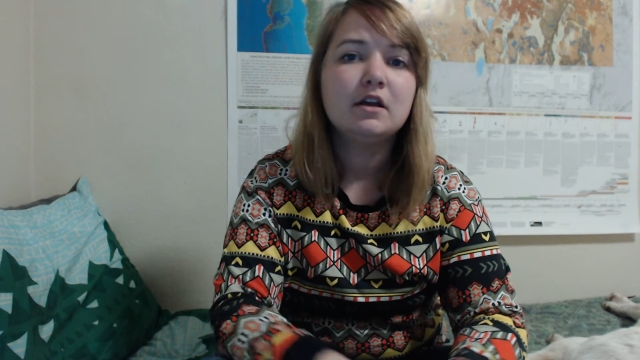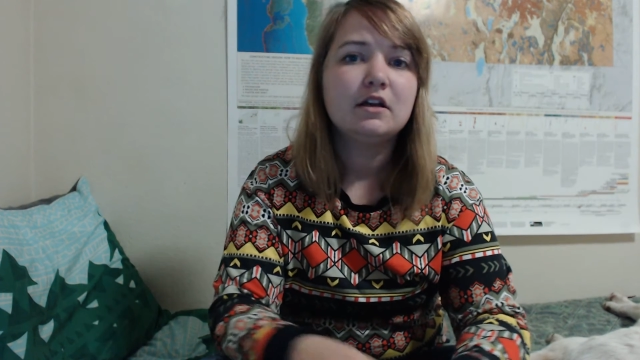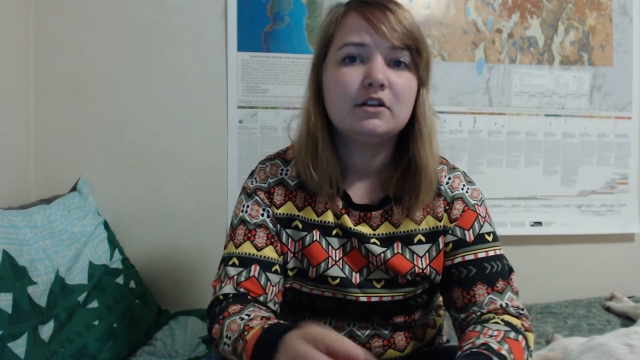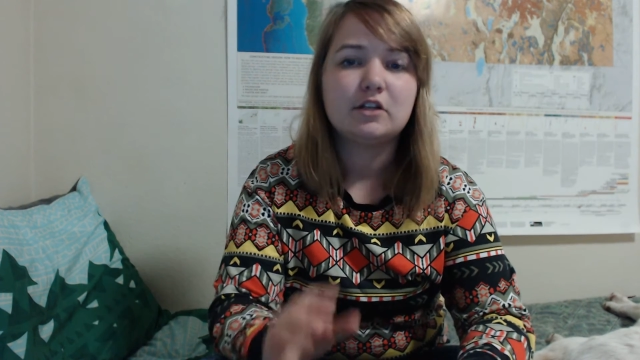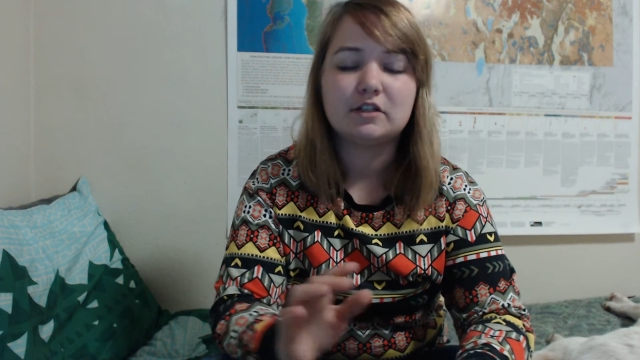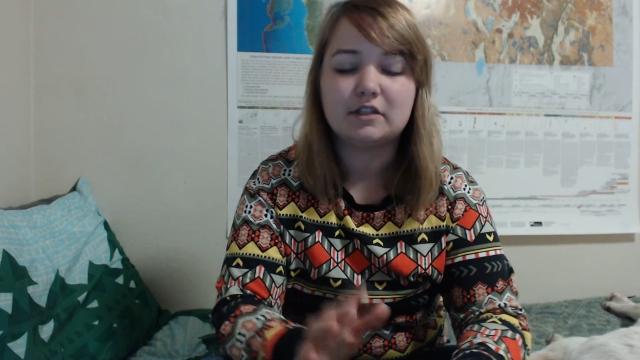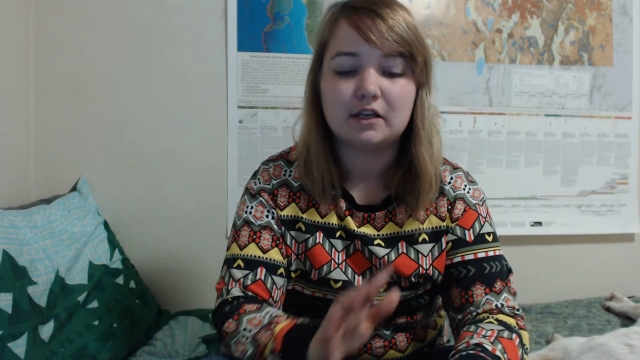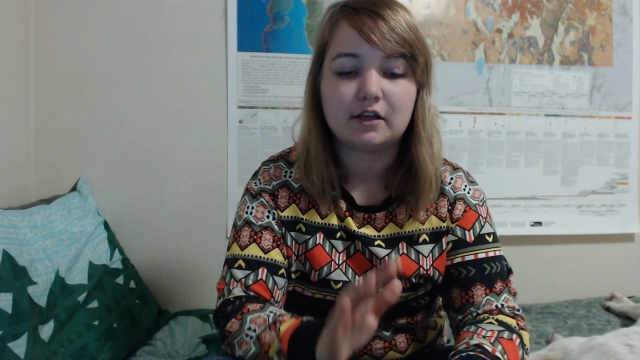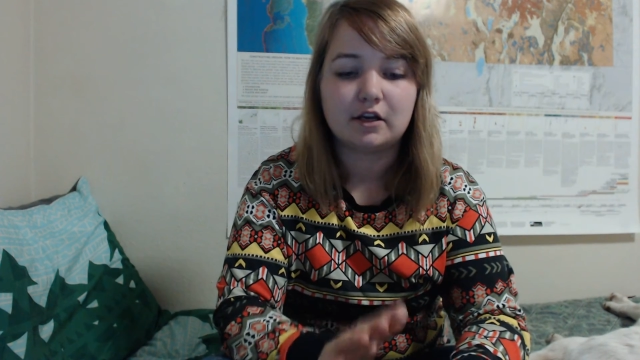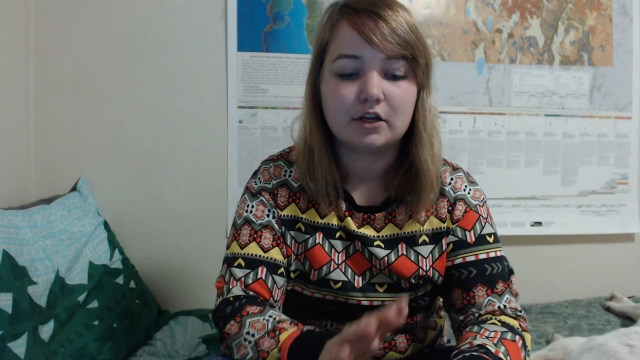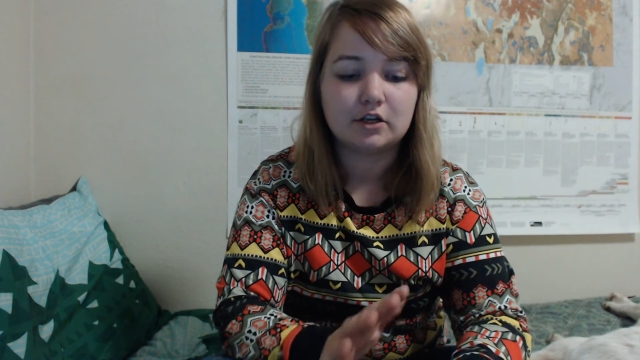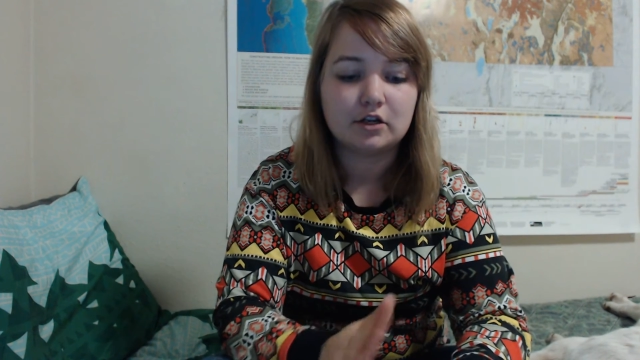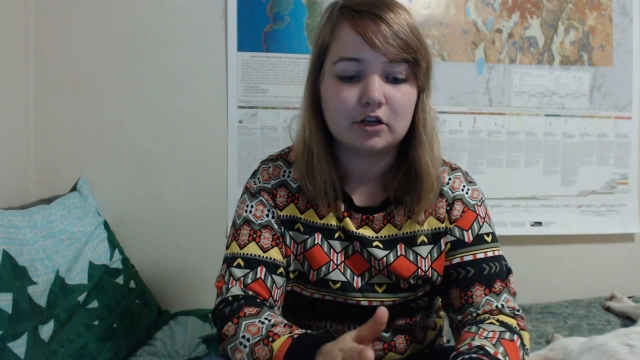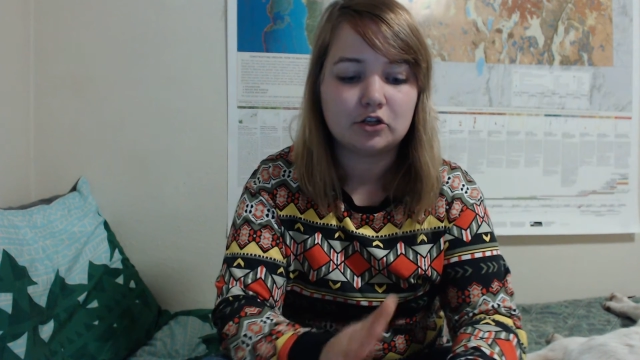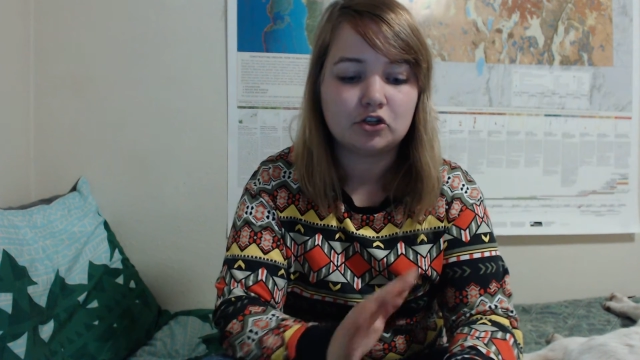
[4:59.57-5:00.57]
just like
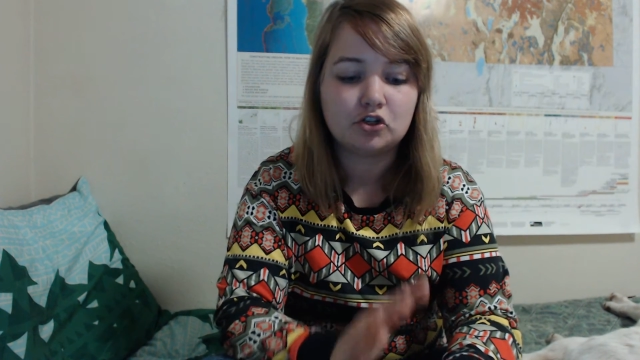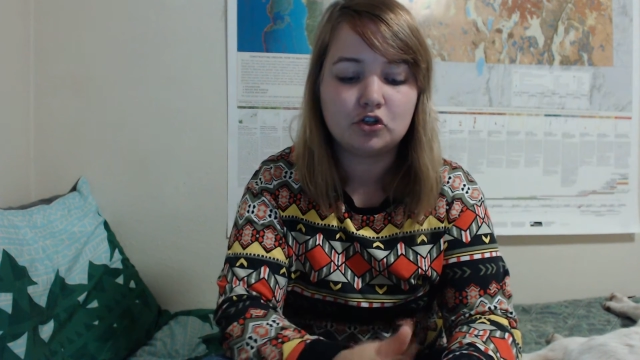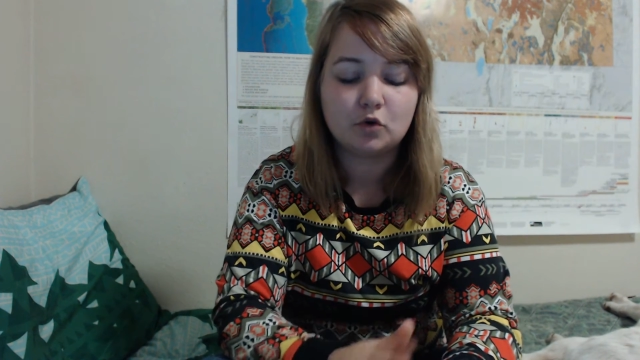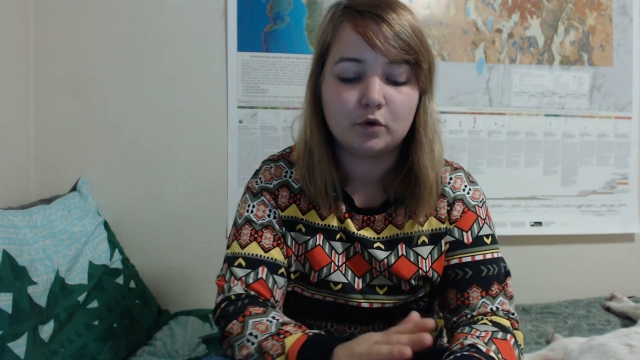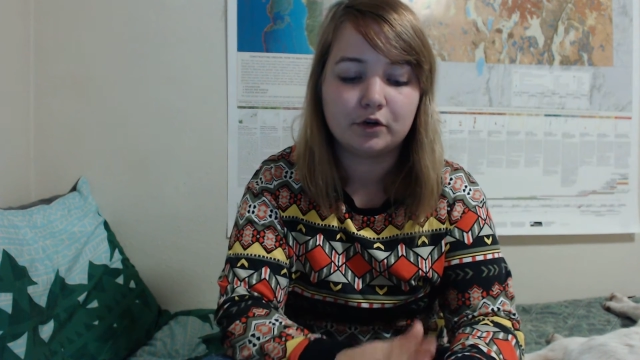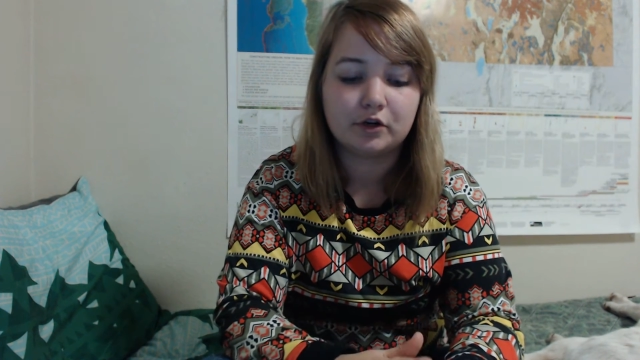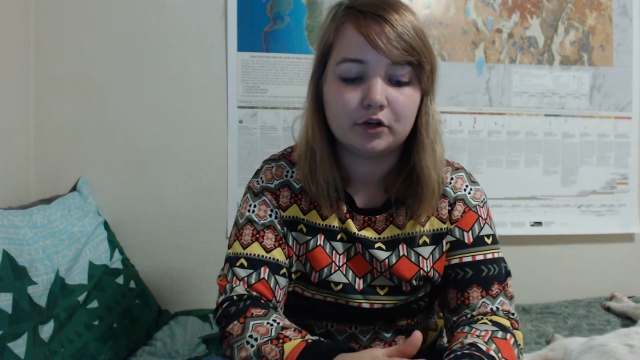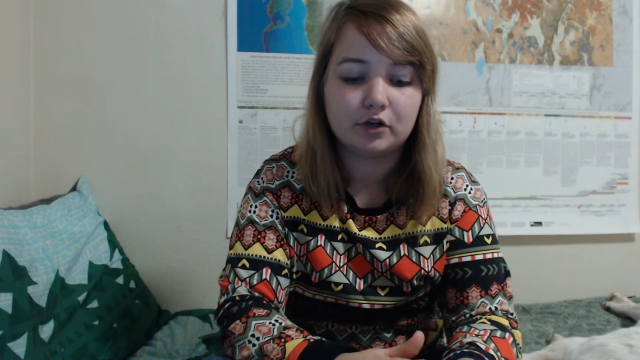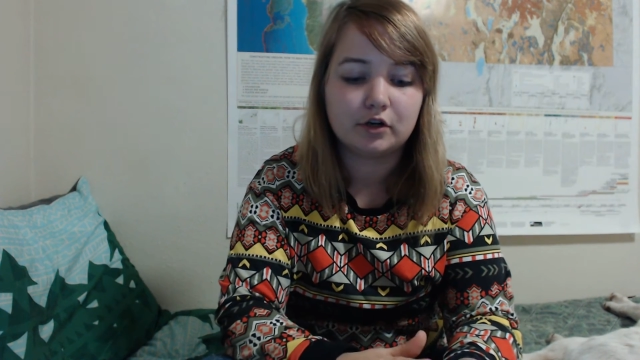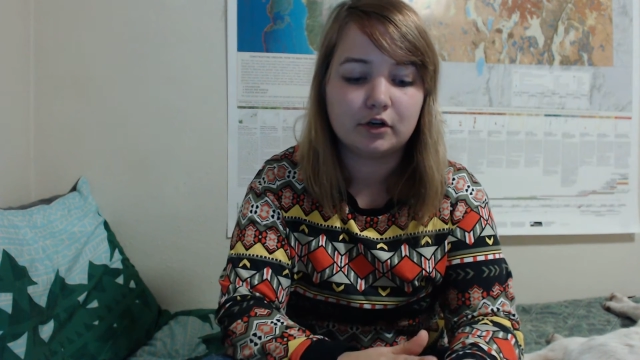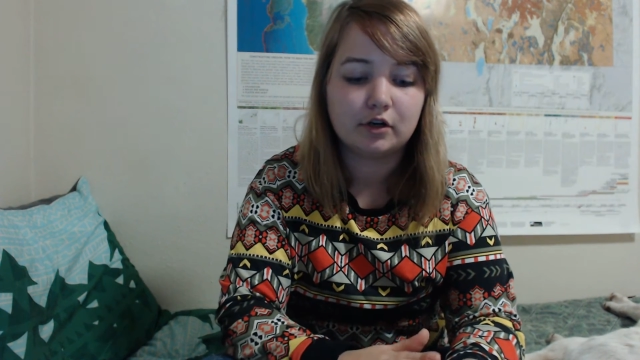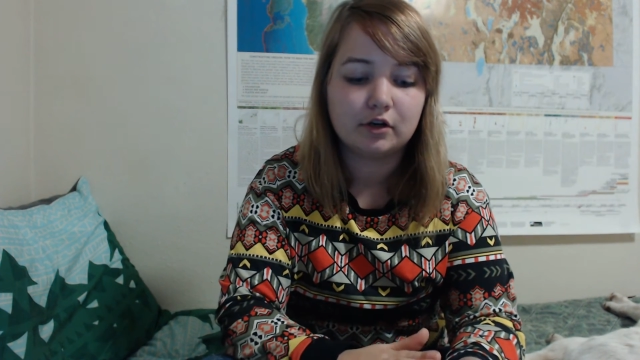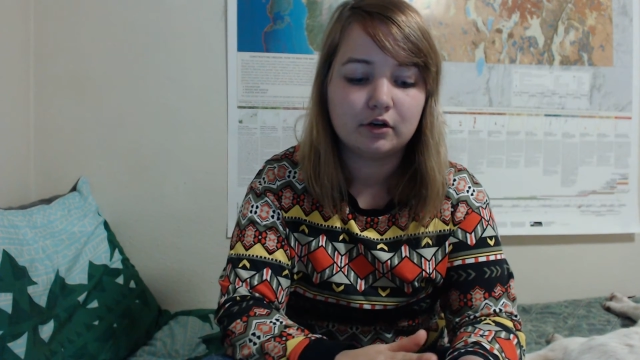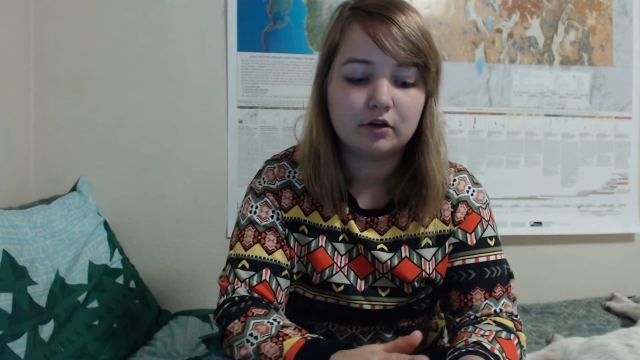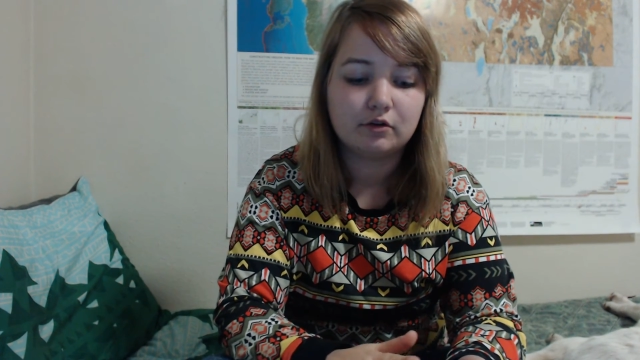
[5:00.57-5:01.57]
a
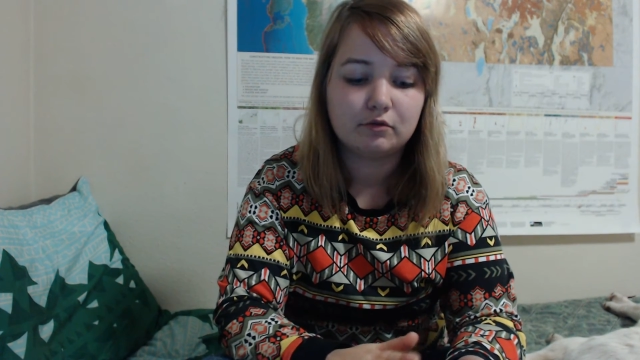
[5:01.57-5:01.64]
shorter